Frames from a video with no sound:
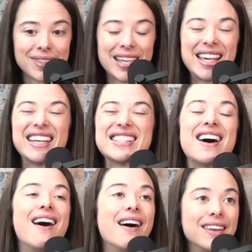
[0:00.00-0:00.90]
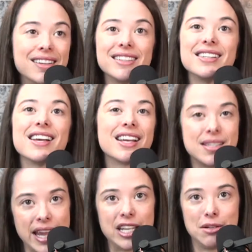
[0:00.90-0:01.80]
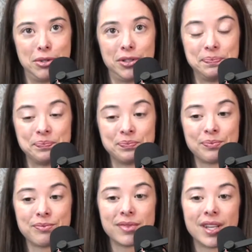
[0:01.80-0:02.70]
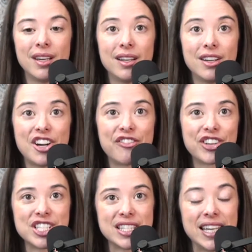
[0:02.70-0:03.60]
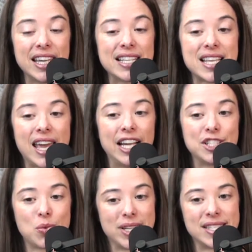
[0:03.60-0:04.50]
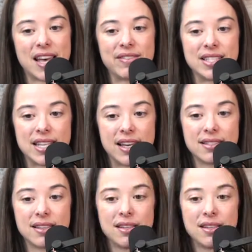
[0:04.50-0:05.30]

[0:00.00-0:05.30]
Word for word: he is uncontainable. 1 Kings 8:27 says,